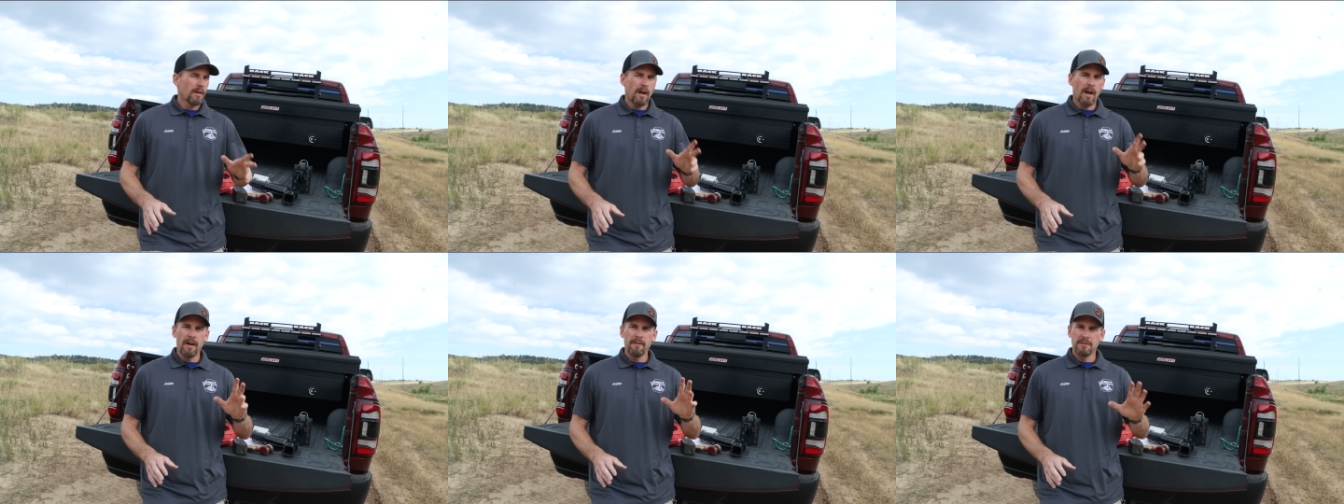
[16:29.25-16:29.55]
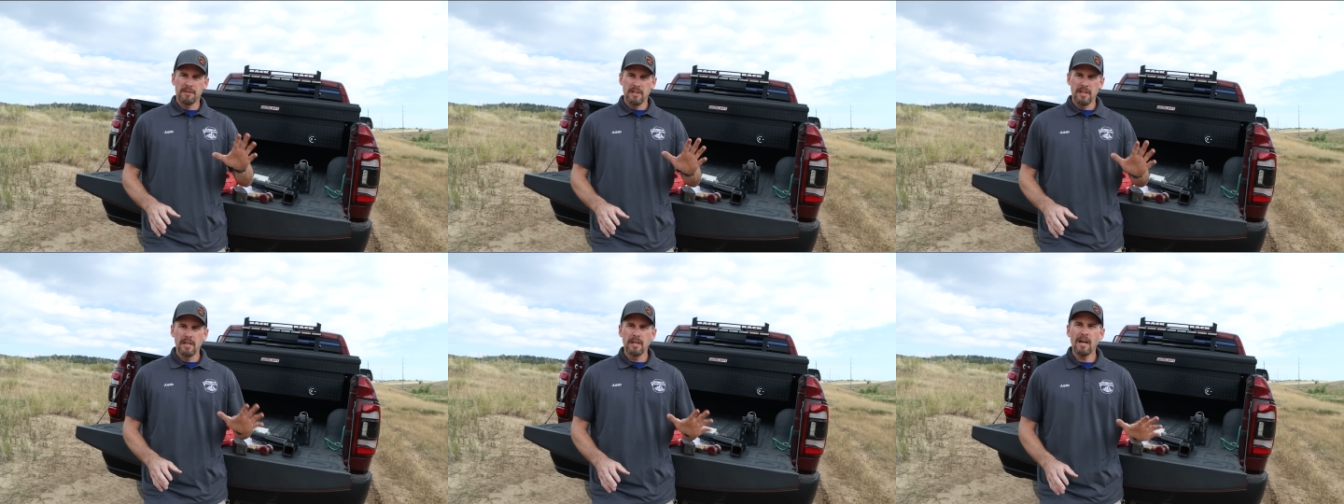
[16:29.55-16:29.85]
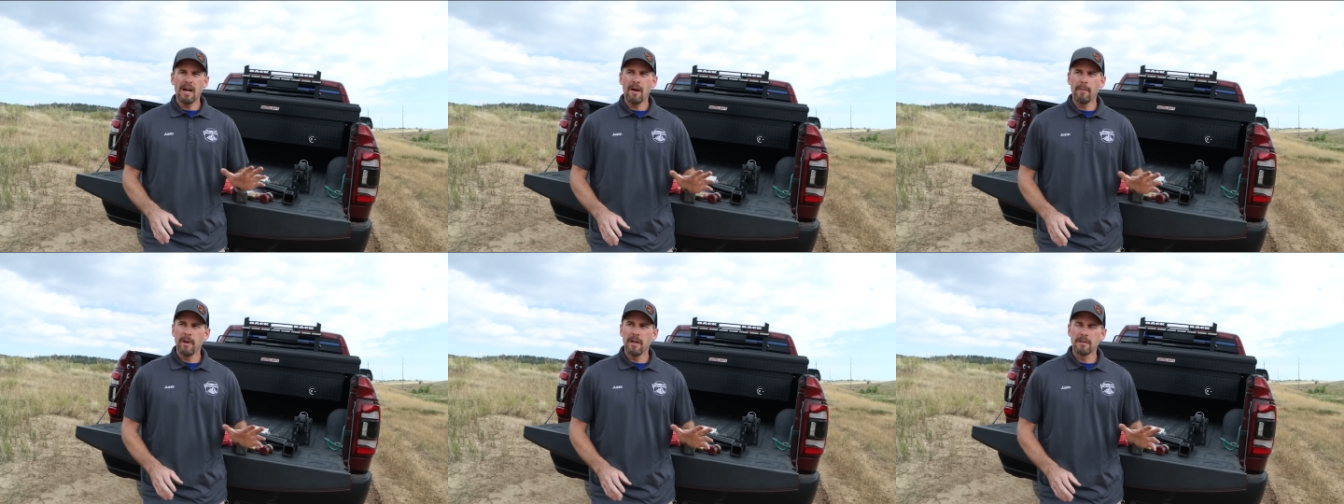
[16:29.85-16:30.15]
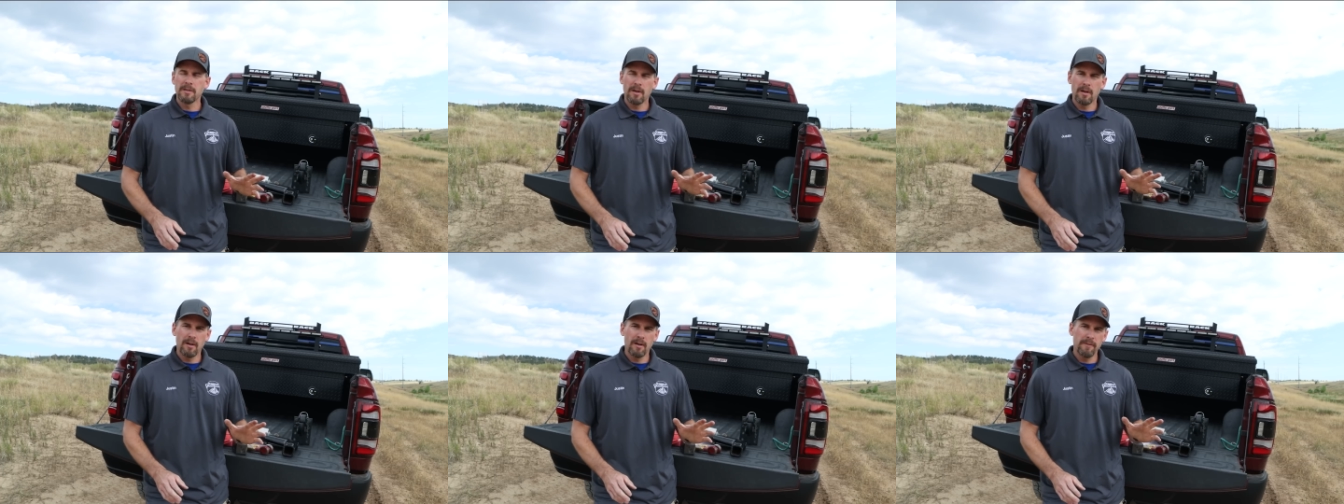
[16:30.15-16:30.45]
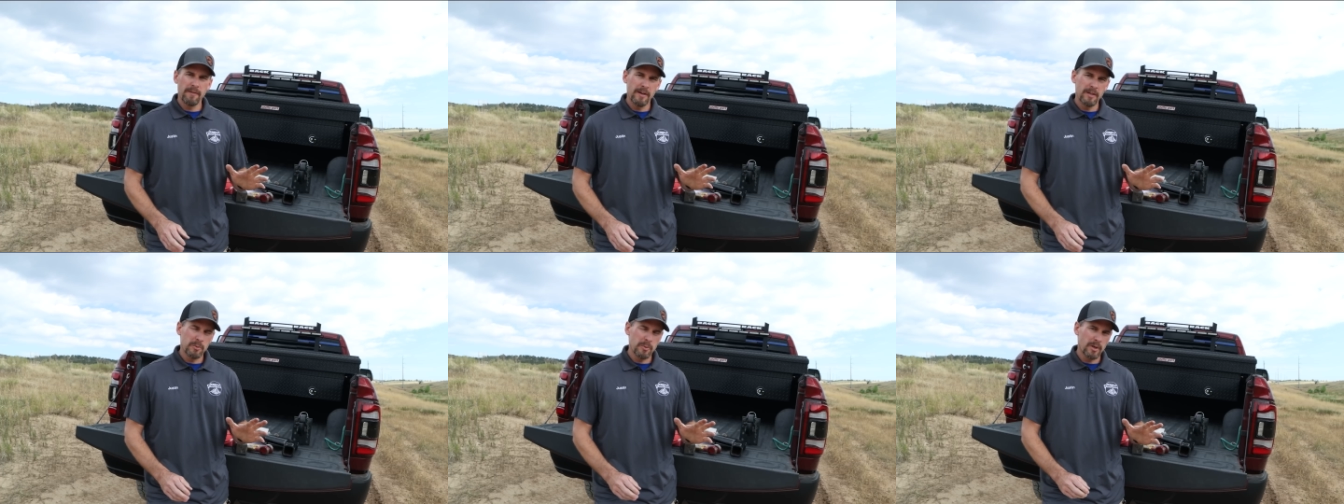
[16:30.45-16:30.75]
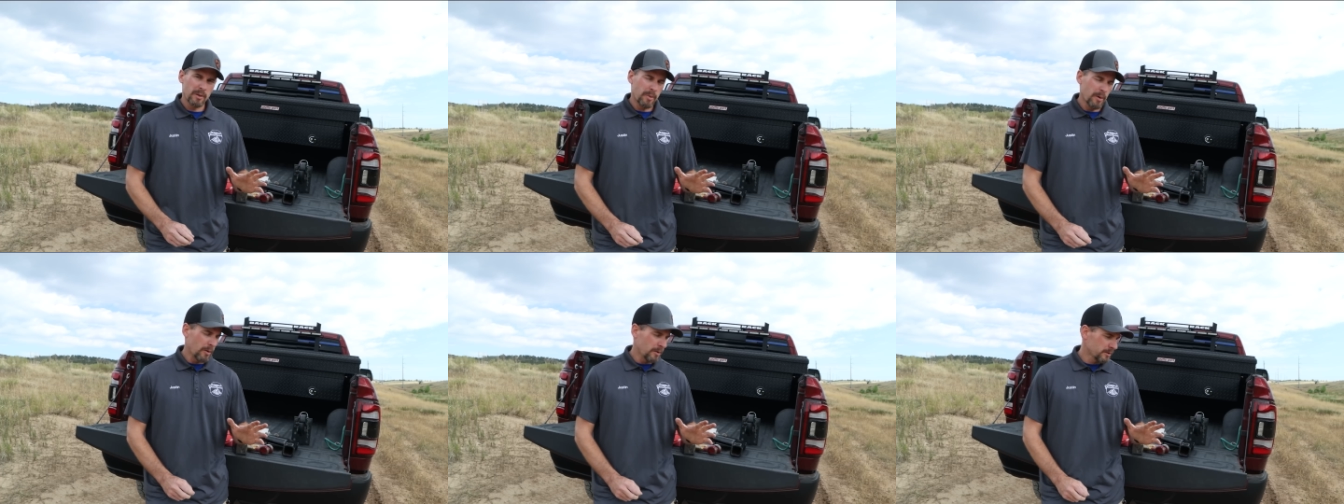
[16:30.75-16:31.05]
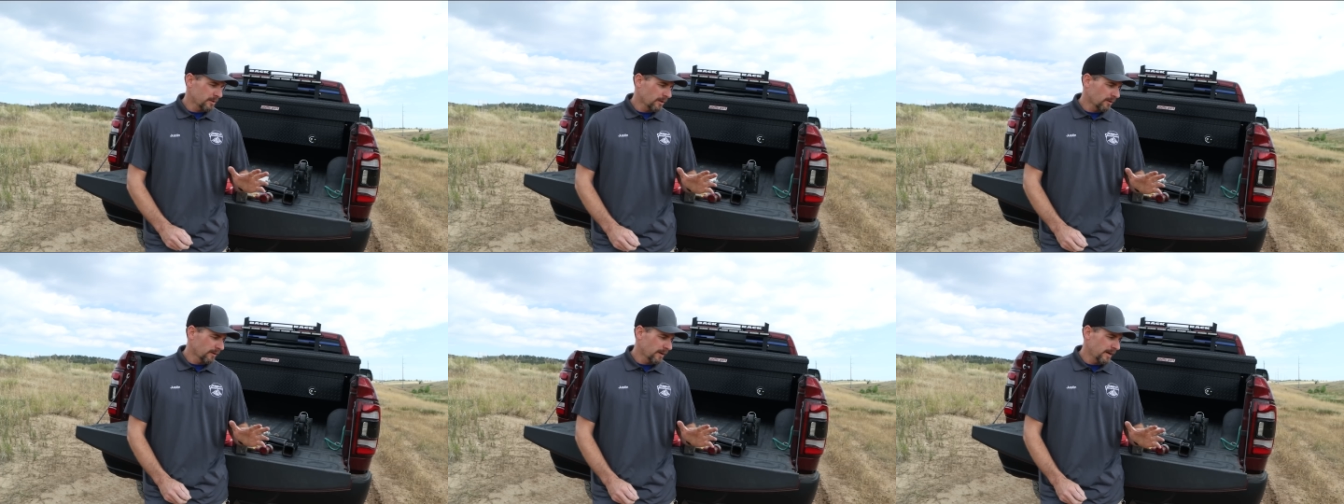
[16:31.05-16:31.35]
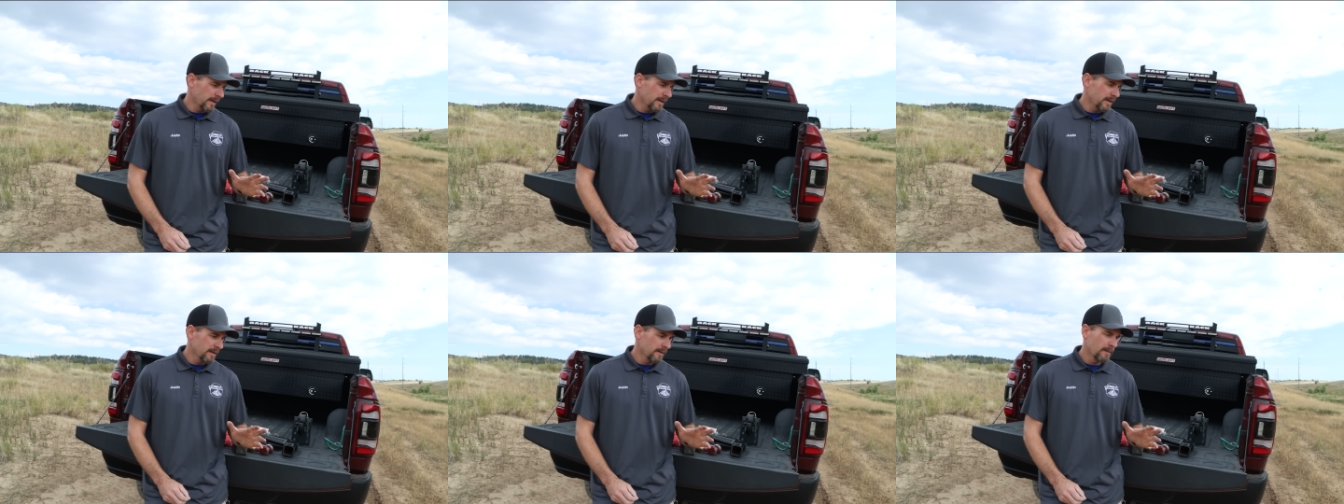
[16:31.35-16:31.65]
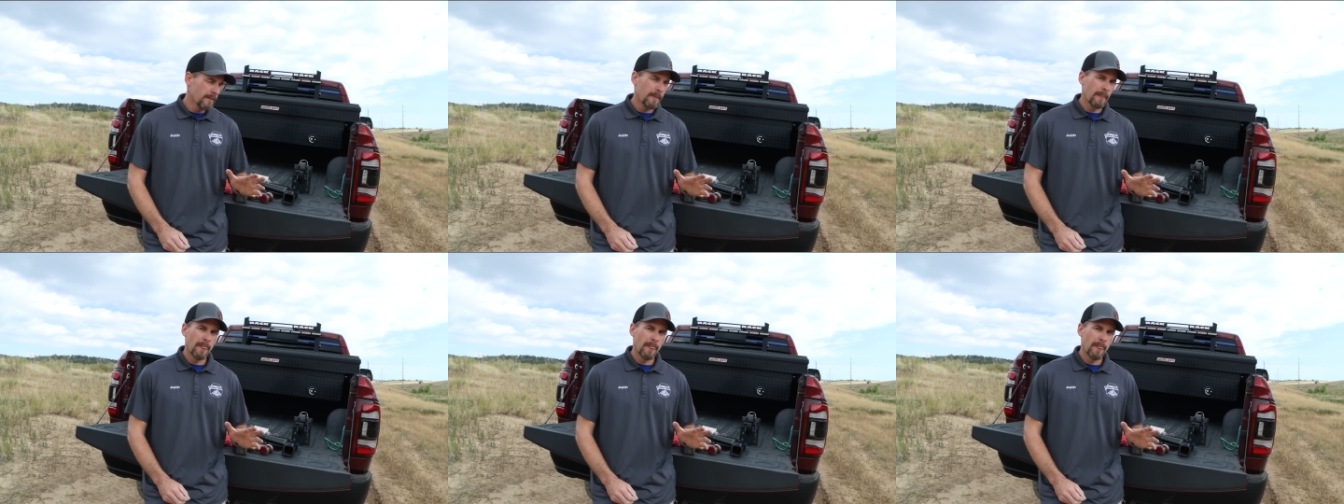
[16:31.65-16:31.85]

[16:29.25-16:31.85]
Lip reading: I've seen comments on our Facebook post already.